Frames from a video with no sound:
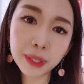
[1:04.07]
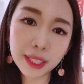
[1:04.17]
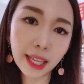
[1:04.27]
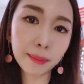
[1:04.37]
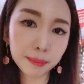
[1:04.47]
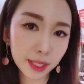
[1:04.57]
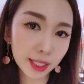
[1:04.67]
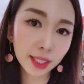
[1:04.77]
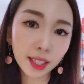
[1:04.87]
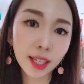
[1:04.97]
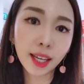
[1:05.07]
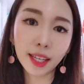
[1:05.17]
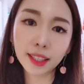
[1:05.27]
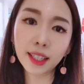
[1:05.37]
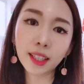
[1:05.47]
PM me
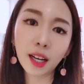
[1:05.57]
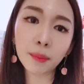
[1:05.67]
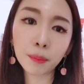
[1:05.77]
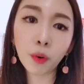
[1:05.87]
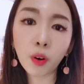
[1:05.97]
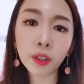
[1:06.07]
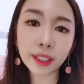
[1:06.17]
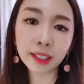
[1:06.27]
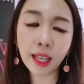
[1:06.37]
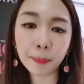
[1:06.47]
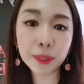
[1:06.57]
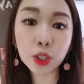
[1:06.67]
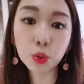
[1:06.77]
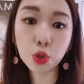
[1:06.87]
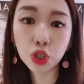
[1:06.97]
and then I'm more than happy
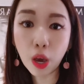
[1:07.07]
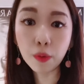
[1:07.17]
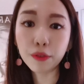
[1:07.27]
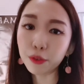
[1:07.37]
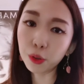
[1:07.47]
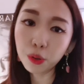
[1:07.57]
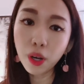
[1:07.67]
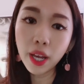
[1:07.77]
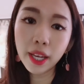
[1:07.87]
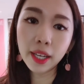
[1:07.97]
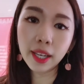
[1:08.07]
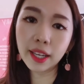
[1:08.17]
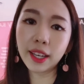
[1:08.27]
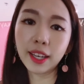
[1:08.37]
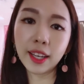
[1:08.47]
to share with you.
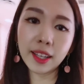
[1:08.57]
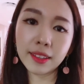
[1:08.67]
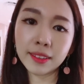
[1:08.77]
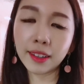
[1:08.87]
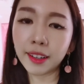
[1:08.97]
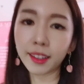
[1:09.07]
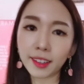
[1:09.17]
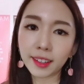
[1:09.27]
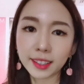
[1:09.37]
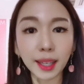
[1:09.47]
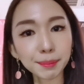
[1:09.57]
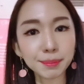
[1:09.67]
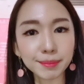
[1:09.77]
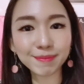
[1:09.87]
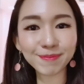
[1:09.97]
And uh,
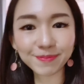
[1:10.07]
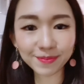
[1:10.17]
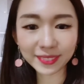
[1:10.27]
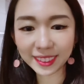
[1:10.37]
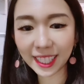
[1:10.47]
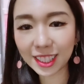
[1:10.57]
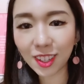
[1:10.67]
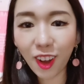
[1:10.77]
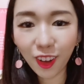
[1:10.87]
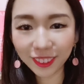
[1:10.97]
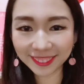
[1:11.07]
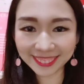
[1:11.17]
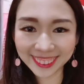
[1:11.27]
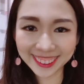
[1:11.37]
that's all.